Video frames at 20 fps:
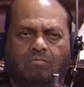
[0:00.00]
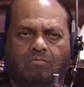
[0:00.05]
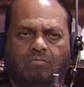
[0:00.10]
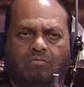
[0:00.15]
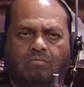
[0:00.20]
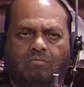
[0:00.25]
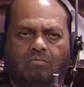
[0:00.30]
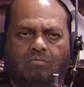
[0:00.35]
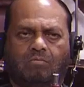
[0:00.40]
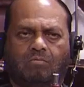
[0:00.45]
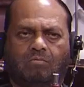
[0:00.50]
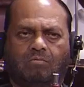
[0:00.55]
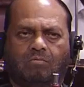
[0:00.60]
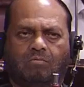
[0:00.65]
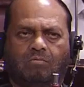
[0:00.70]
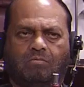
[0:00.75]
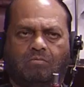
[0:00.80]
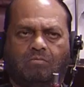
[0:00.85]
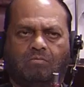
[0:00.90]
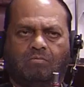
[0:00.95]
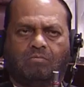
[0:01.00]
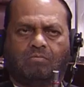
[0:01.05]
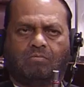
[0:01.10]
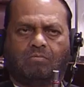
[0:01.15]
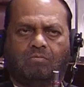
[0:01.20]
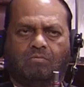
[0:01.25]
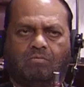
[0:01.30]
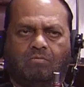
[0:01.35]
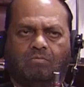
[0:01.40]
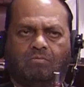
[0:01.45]

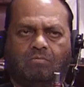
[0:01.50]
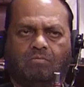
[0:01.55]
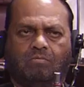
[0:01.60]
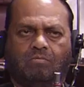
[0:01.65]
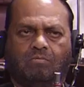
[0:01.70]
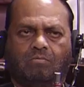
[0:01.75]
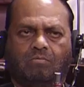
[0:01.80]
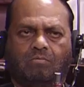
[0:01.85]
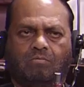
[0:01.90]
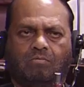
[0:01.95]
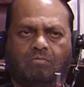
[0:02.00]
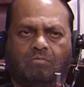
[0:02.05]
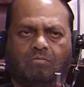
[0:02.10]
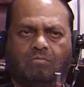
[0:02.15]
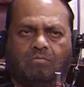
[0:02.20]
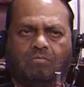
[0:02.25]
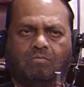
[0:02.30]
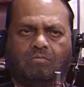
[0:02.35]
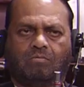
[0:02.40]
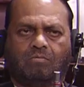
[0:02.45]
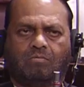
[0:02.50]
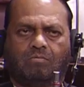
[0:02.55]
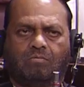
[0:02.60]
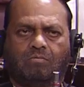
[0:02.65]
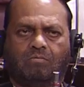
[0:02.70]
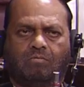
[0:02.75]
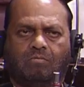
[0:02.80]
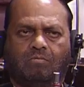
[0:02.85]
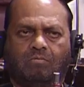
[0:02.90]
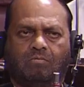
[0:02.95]

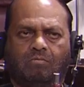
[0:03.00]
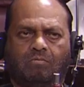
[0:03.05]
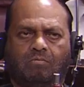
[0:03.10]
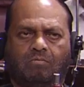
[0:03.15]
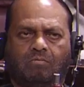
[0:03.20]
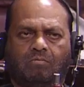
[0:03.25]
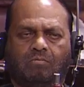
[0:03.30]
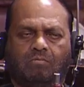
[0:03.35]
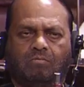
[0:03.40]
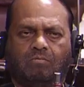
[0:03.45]
(not speaking)